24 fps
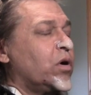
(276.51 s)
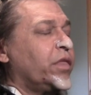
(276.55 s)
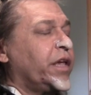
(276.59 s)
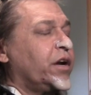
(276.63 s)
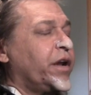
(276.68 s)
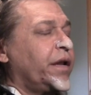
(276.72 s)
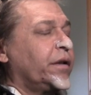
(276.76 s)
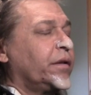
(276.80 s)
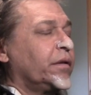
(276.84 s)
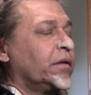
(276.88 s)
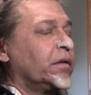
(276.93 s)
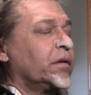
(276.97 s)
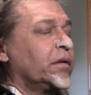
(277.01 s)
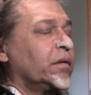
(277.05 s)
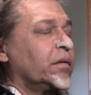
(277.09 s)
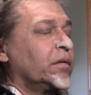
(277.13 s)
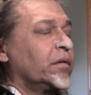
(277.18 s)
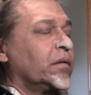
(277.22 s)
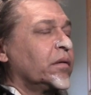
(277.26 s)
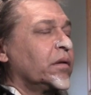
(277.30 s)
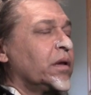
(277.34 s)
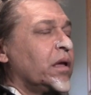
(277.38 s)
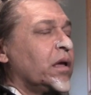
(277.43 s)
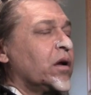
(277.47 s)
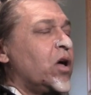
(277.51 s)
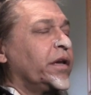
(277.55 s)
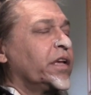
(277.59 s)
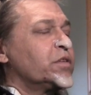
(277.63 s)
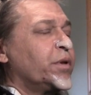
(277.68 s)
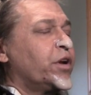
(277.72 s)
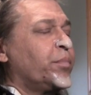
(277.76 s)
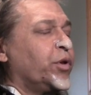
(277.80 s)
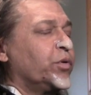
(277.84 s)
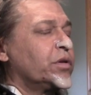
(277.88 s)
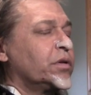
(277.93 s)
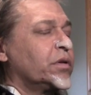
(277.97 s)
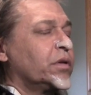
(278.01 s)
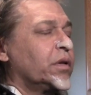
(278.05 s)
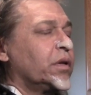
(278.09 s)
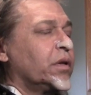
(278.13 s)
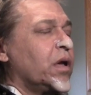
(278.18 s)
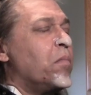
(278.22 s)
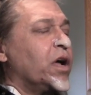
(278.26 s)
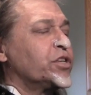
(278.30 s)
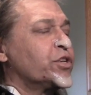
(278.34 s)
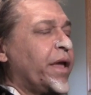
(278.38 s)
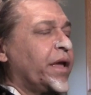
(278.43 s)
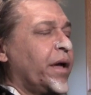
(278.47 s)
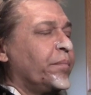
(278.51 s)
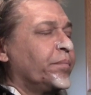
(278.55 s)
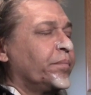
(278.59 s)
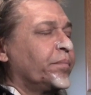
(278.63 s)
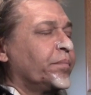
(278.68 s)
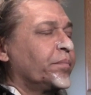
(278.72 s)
to point out when using silicone